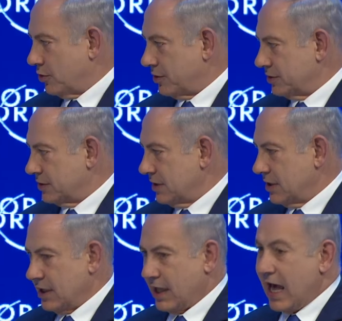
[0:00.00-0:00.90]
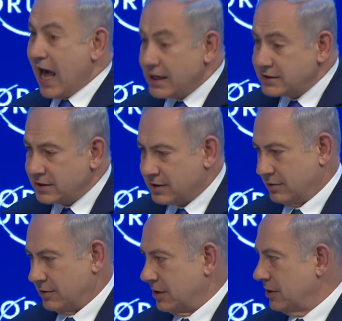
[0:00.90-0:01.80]
borders, and
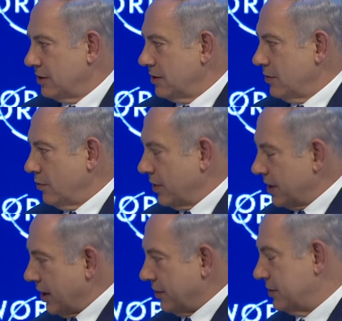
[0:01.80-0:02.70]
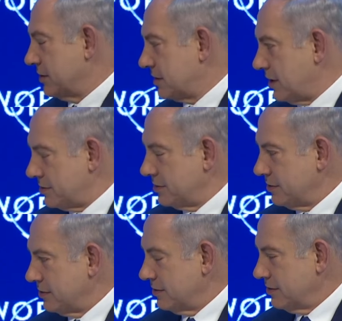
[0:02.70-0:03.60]
security without a discussion.
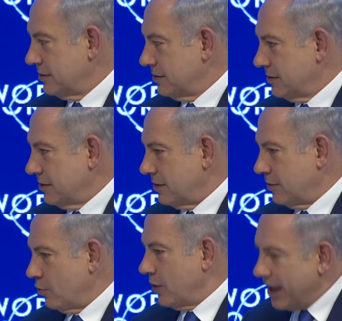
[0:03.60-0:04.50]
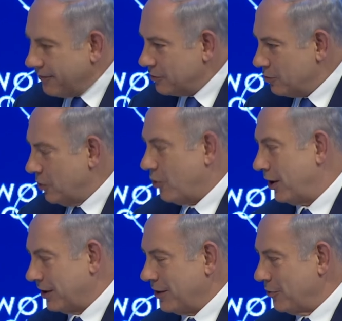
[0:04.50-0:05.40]
We haven't been
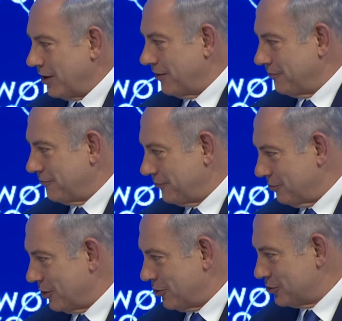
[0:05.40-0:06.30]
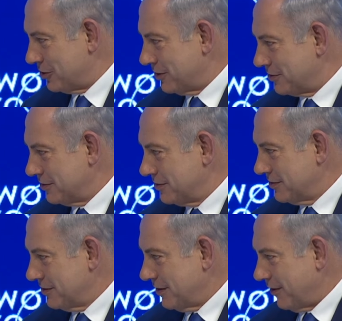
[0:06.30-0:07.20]
walking away from negotiations.
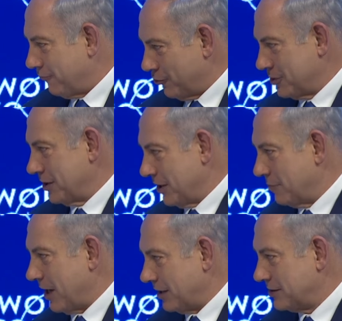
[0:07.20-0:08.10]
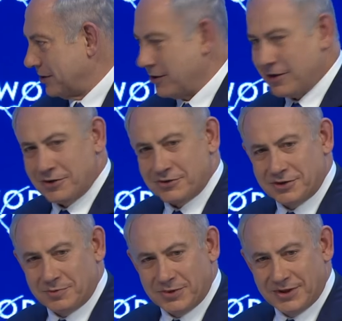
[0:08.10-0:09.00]
Unfortunately, the Palestinian
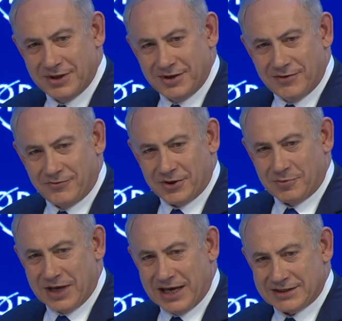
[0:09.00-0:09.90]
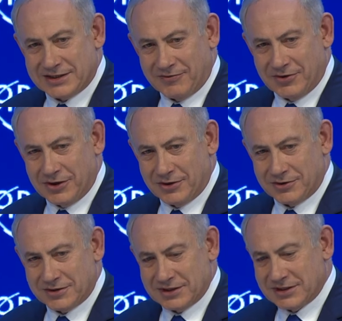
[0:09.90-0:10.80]
leadership for the past seven
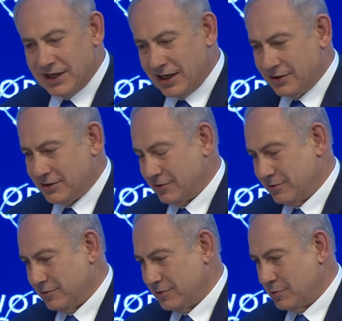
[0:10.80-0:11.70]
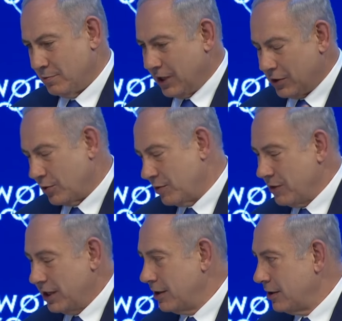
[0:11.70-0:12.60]
years has deigned to meet with
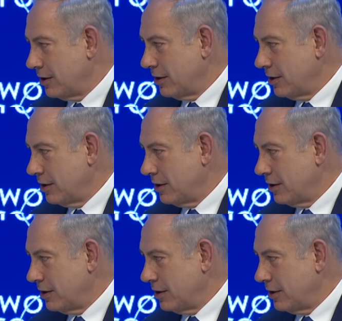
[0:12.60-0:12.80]
me